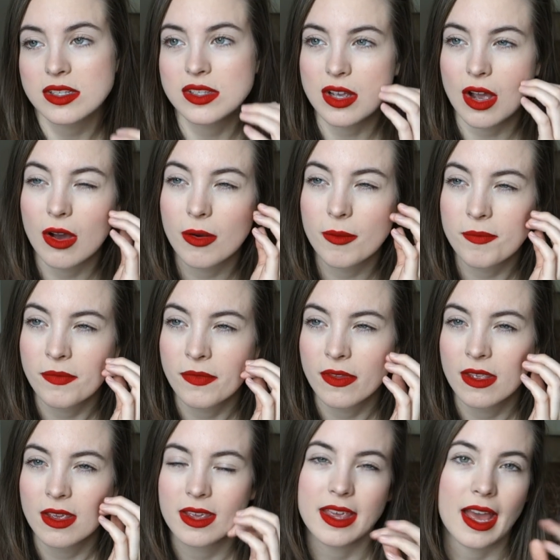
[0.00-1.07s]
So
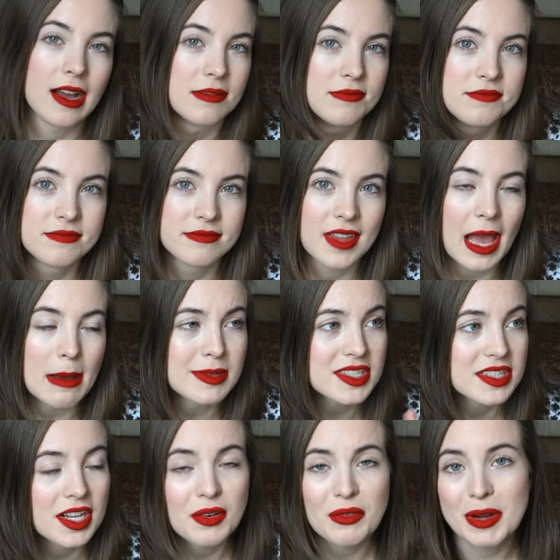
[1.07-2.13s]
yeah, I'm
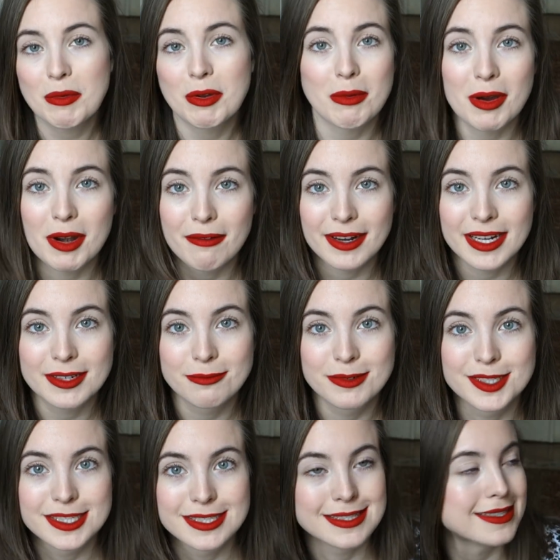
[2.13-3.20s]
just gonna read what I wanna read,
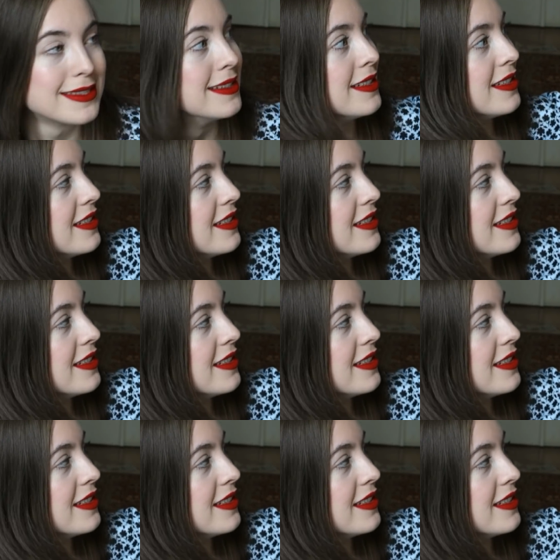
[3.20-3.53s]
which is